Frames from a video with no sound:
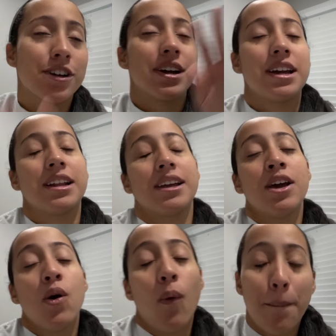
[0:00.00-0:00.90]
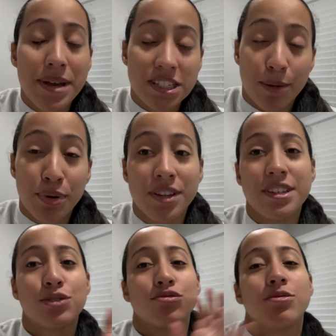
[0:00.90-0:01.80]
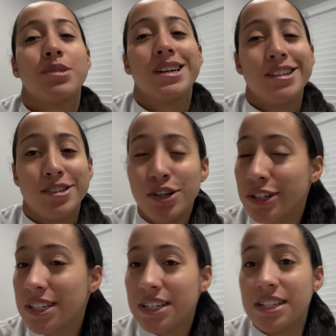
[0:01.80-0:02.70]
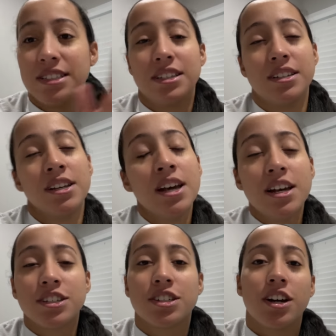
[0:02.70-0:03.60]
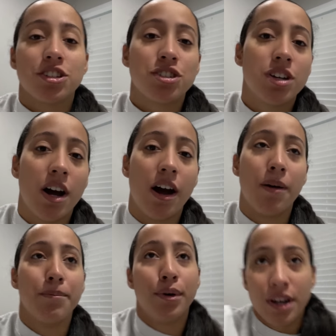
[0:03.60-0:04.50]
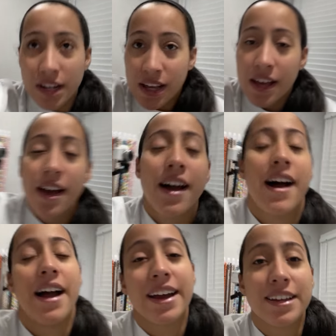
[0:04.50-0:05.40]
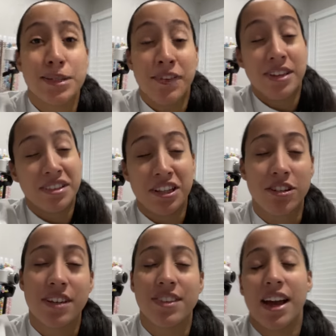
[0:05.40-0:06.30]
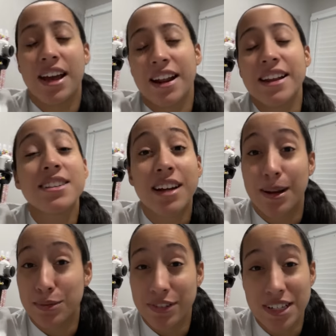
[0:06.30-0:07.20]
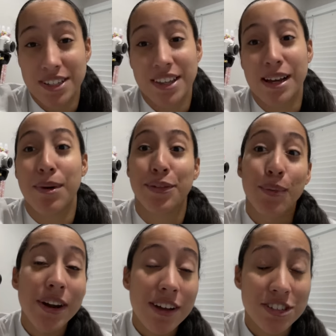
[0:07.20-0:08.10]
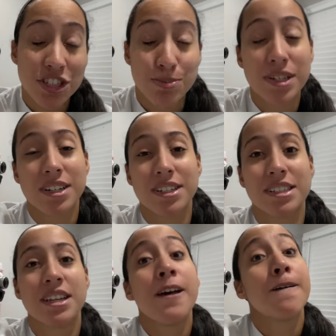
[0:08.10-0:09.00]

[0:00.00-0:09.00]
and what bins I'll put in this room and hoodies and such. Um, but I literally have not had any time really to think about the warehouse just because